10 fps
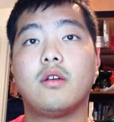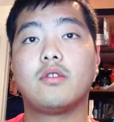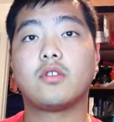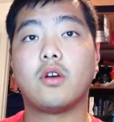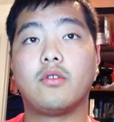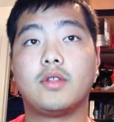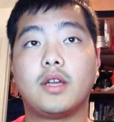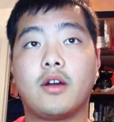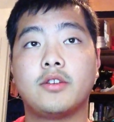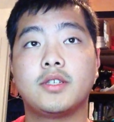So
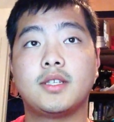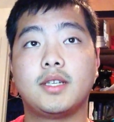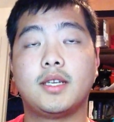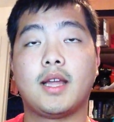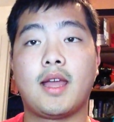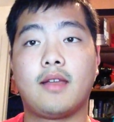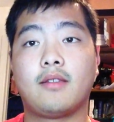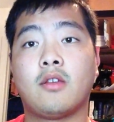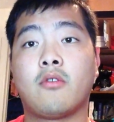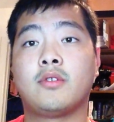the Argentine
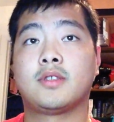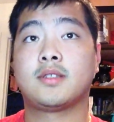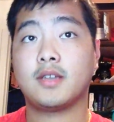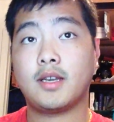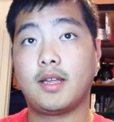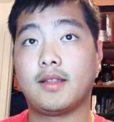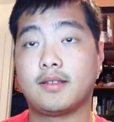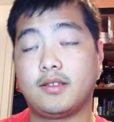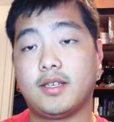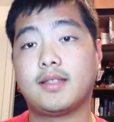ant, there was a study that
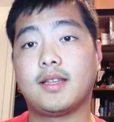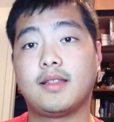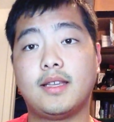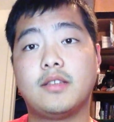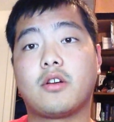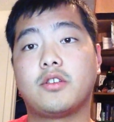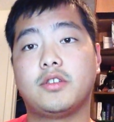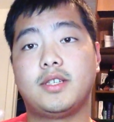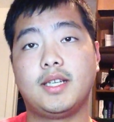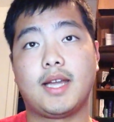suggests that these
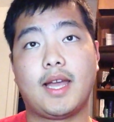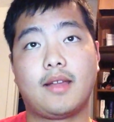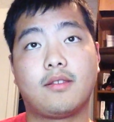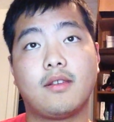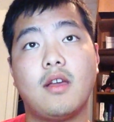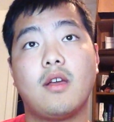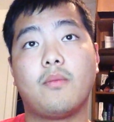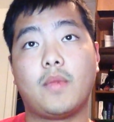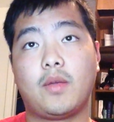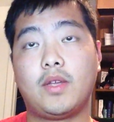Argentine ants
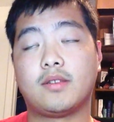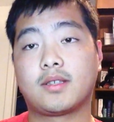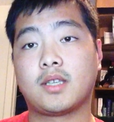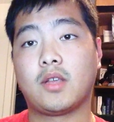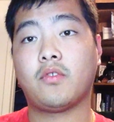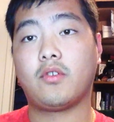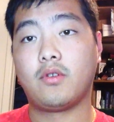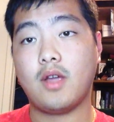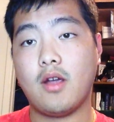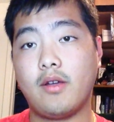may be successful in
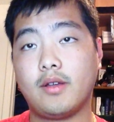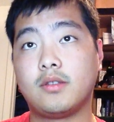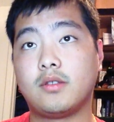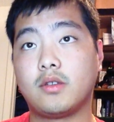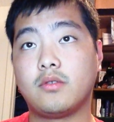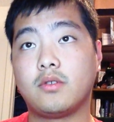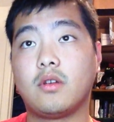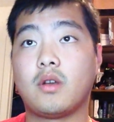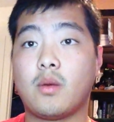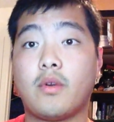new areas due to
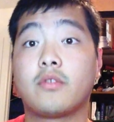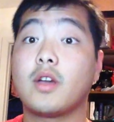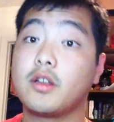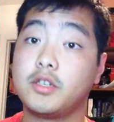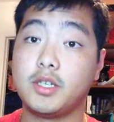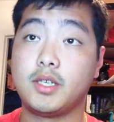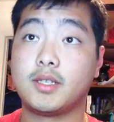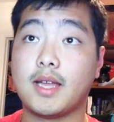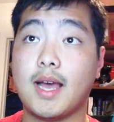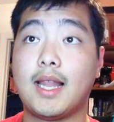a number of
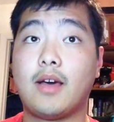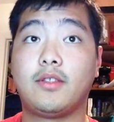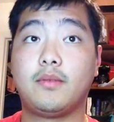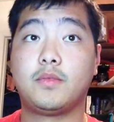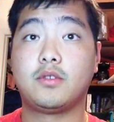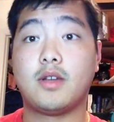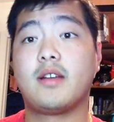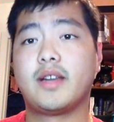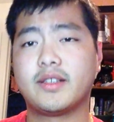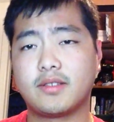strategies that allow them to
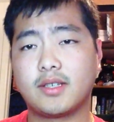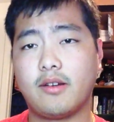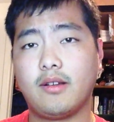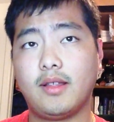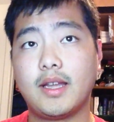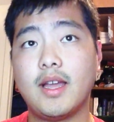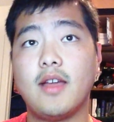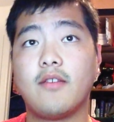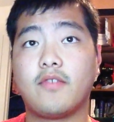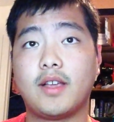not necessarily
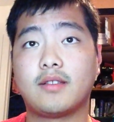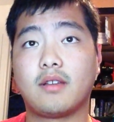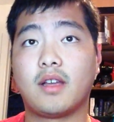face the